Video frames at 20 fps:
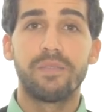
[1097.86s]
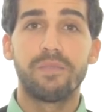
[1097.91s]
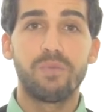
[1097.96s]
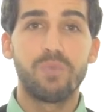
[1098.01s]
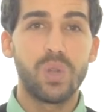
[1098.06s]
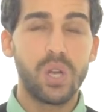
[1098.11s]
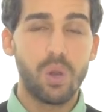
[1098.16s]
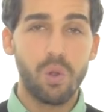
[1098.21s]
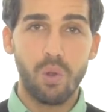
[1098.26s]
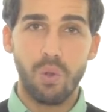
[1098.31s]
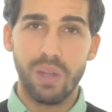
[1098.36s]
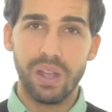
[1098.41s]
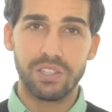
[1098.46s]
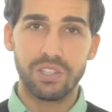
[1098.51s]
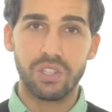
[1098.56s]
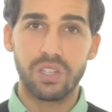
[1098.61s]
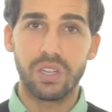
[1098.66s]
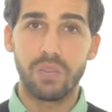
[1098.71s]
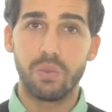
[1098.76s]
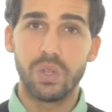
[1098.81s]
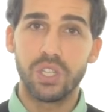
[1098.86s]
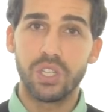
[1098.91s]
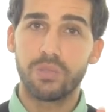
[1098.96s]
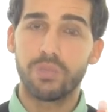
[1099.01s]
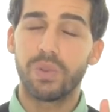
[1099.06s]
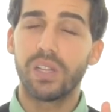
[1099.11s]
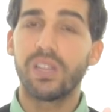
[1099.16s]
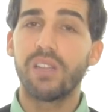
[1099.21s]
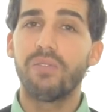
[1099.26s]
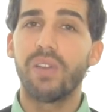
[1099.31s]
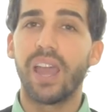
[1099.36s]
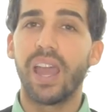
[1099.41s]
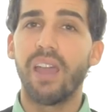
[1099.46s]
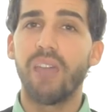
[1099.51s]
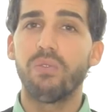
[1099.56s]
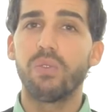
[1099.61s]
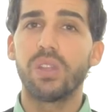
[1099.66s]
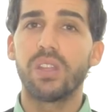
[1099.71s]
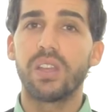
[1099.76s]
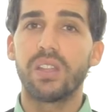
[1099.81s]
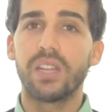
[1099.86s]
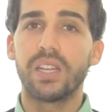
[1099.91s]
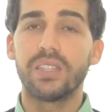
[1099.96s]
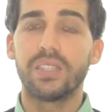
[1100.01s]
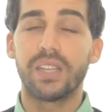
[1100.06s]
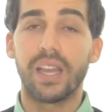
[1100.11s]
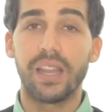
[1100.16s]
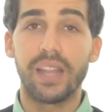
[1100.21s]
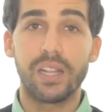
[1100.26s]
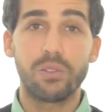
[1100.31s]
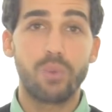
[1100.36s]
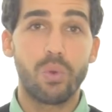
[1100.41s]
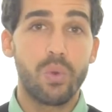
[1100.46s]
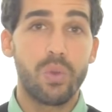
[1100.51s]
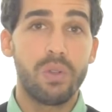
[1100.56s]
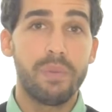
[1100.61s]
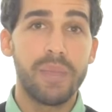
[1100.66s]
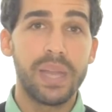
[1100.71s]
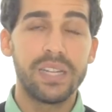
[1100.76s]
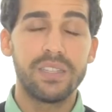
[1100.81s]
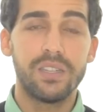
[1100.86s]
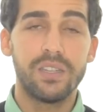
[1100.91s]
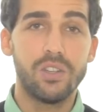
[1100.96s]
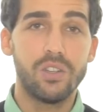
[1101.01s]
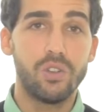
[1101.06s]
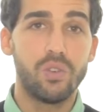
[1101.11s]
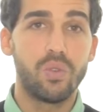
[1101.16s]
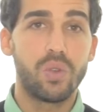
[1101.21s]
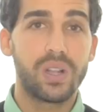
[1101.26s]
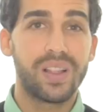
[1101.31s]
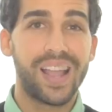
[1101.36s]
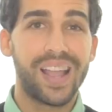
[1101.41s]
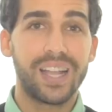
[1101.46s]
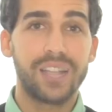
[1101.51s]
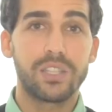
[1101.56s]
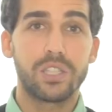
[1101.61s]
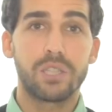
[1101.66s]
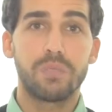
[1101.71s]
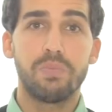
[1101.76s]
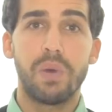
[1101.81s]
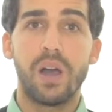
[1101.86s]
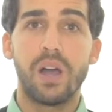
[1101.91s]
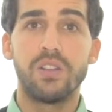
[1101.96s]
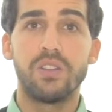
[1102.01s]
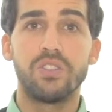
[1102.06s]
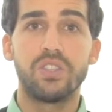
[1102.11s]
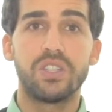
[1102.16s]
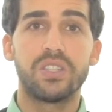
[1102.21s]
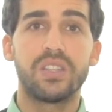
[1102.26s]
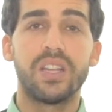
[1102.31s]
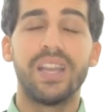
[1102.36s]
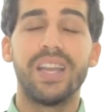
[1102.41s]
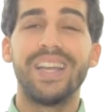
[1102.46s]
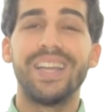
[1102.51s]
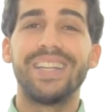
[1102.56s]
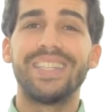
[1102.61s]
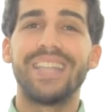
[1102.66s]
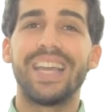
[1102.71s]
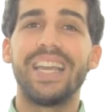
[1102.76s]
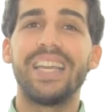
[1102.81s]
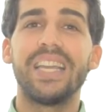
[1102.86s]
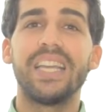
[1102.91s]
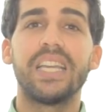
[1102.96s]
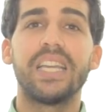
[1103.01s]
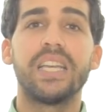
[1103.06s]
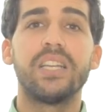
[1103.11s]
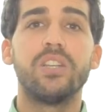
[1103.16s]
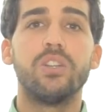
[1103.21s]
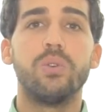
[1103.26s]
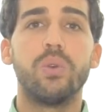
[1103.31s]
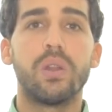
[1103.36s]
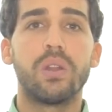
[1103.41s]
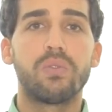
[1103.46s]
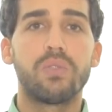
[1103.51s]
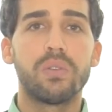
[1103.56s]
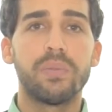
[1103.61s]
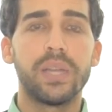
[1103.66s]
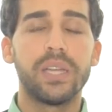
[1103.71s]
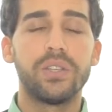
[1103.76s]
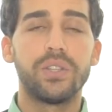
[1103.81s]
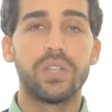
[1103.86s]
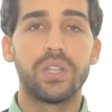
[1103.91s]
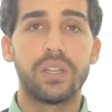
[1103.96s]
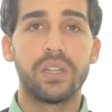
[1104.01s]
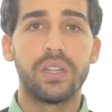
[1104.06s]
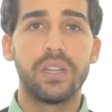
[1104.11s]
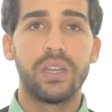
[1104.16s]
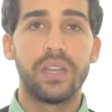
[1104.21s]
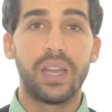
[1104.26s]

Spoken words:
We don't question it. We just believe everything they say. That's what we're meant to do. We're like a sponge, just taking in new information.